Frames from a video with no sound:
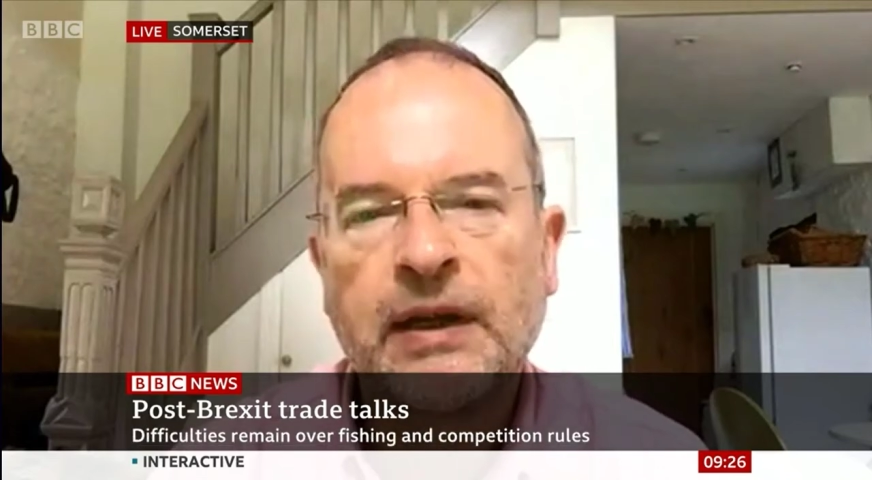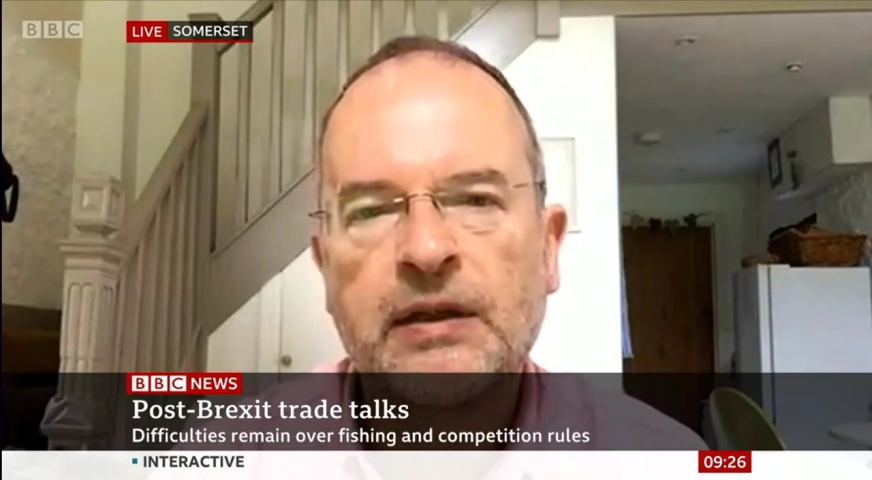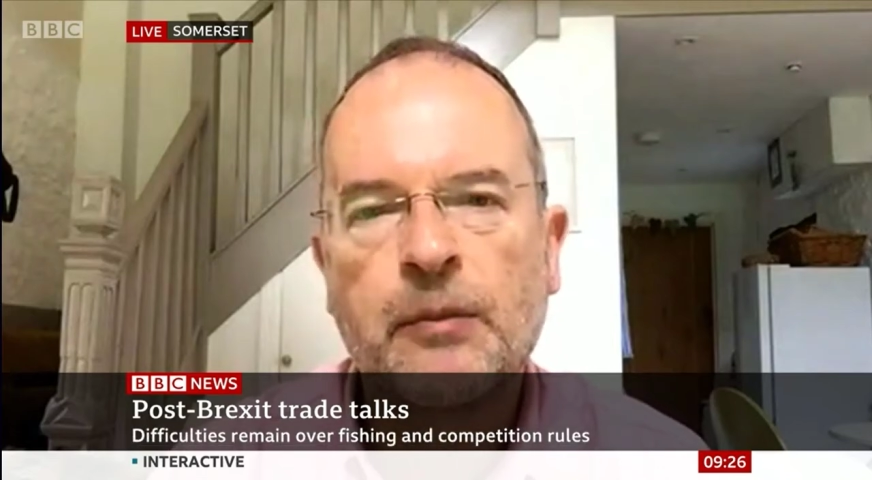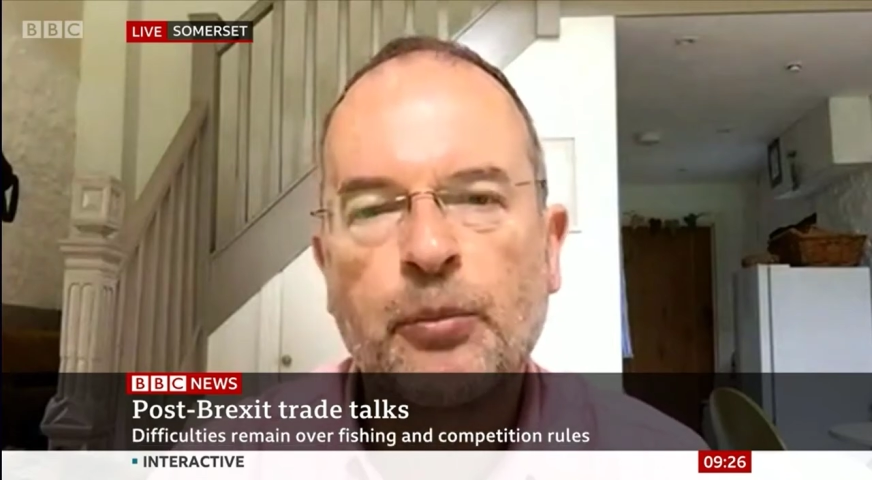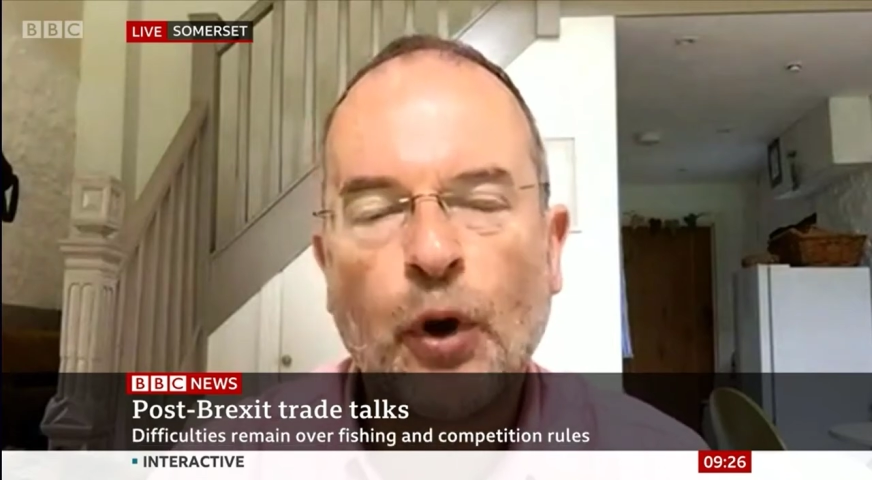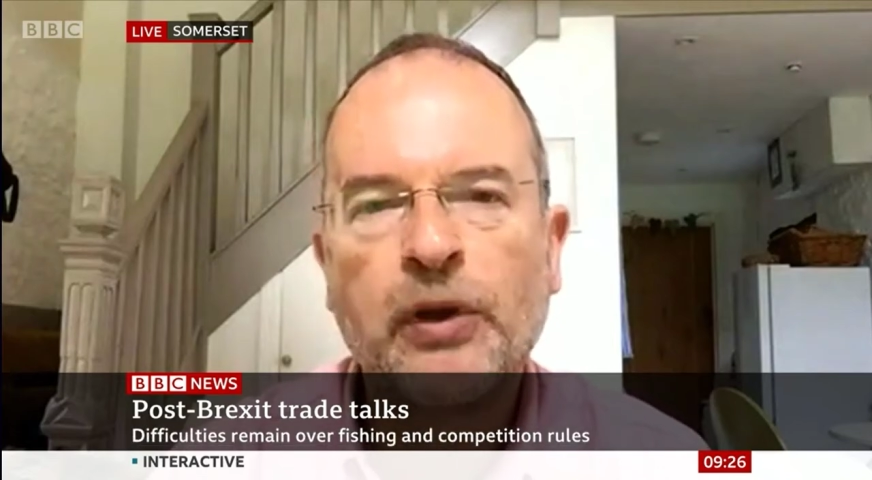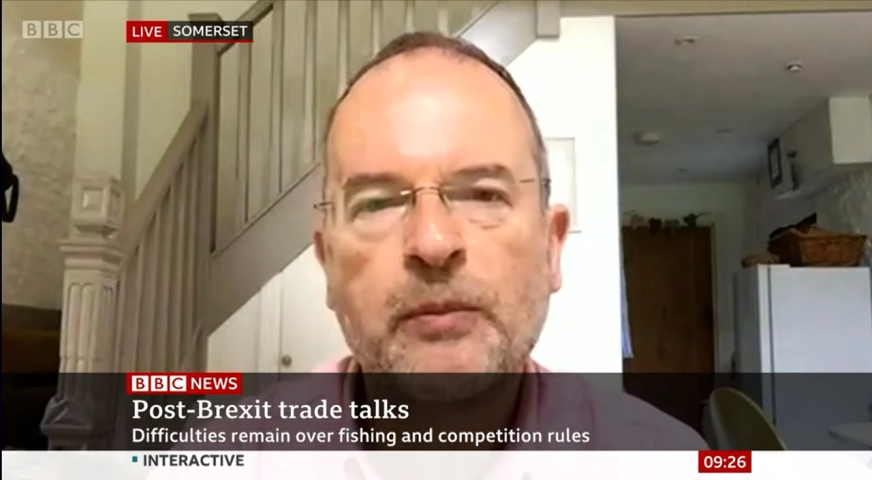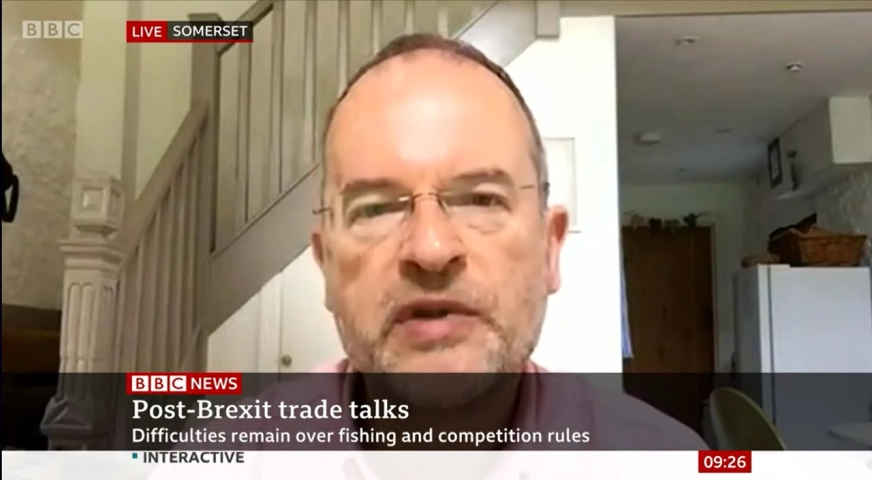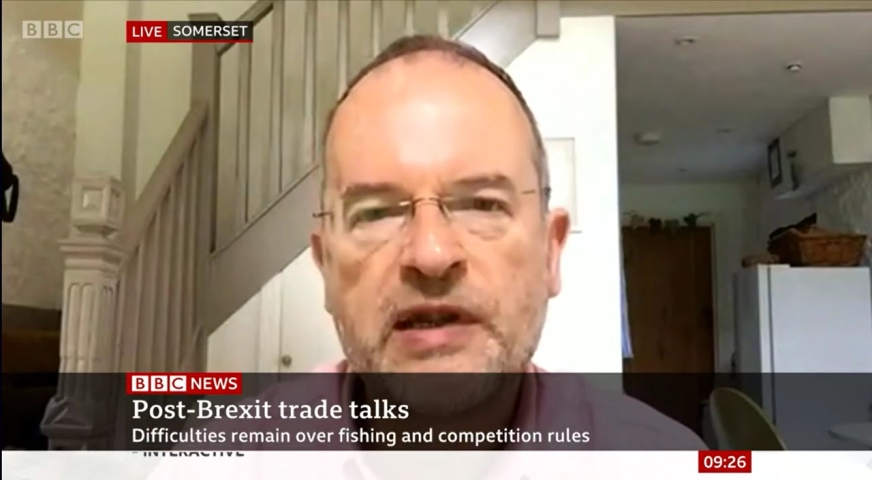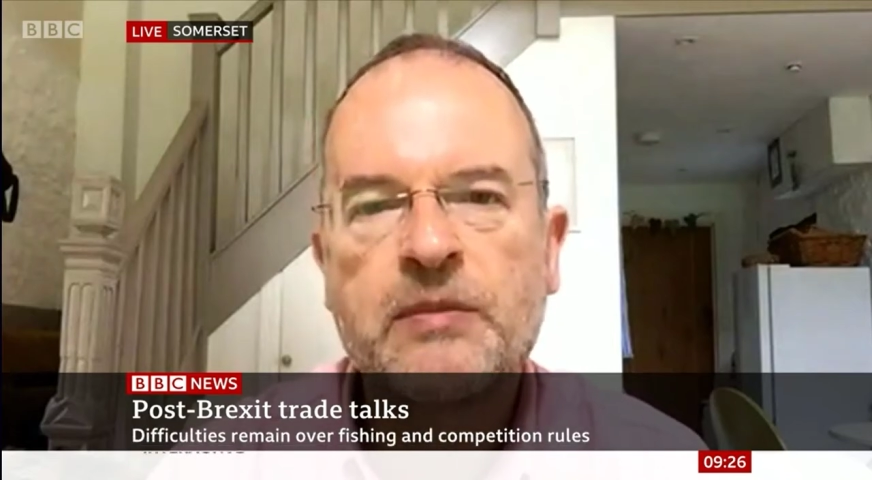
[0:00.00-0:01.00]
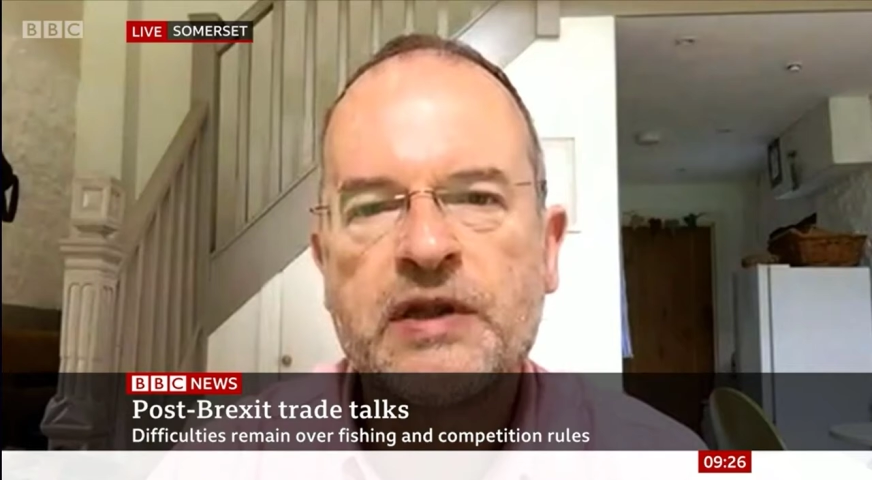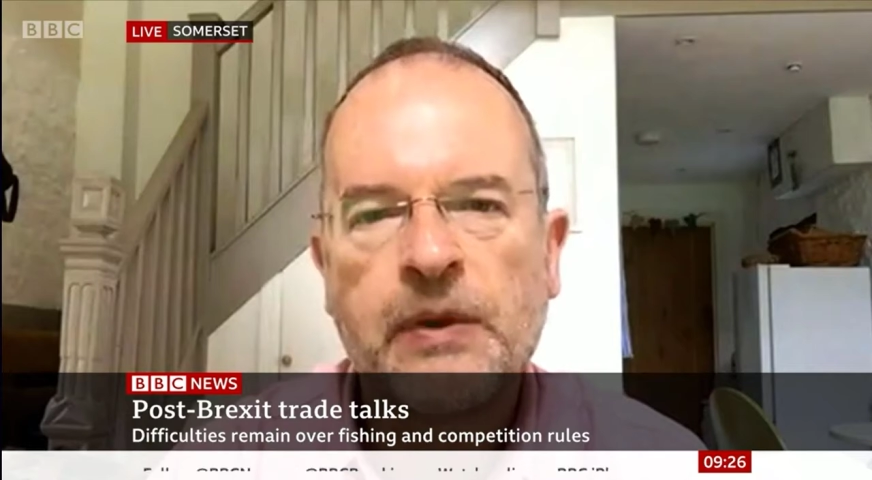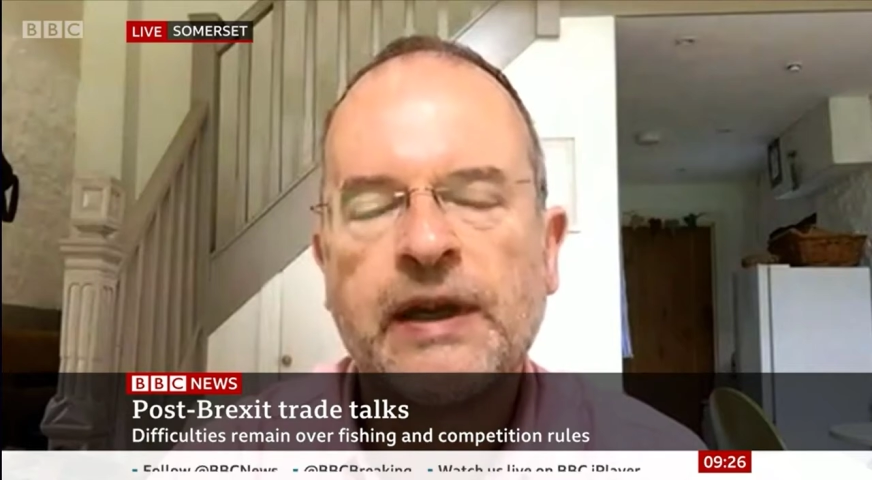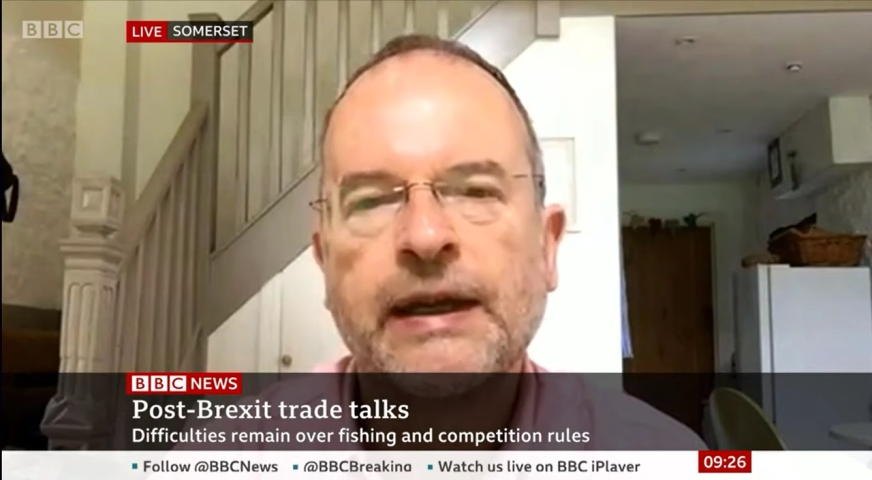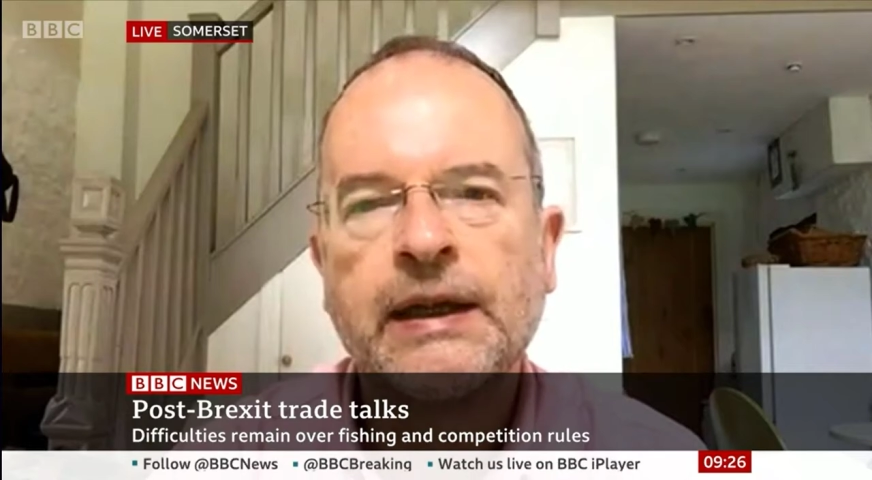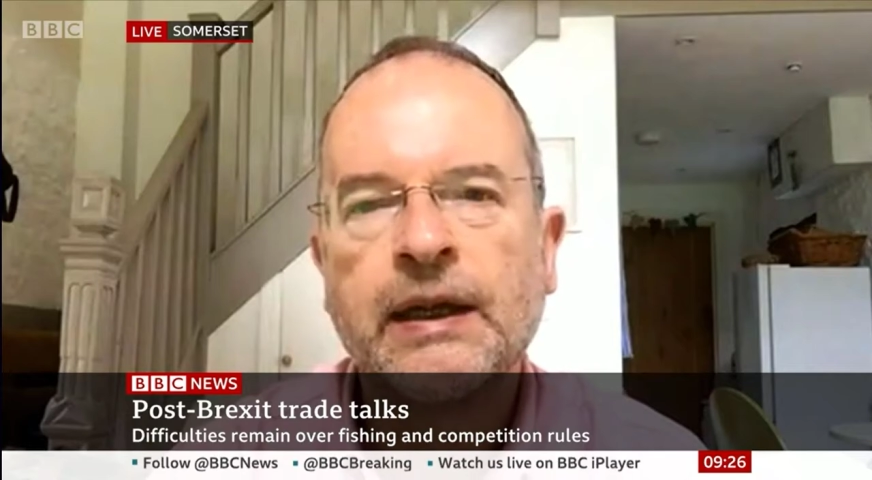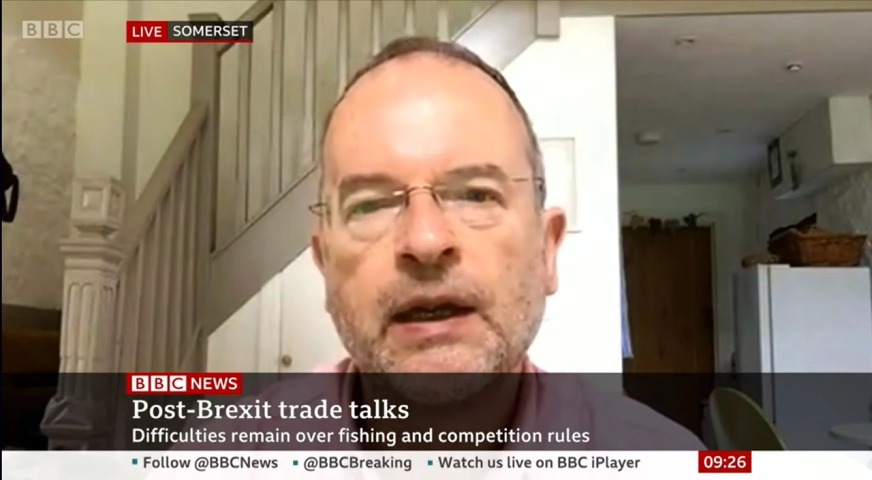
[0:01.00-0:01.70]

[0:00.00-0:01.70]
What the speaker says: and the problem seems to be,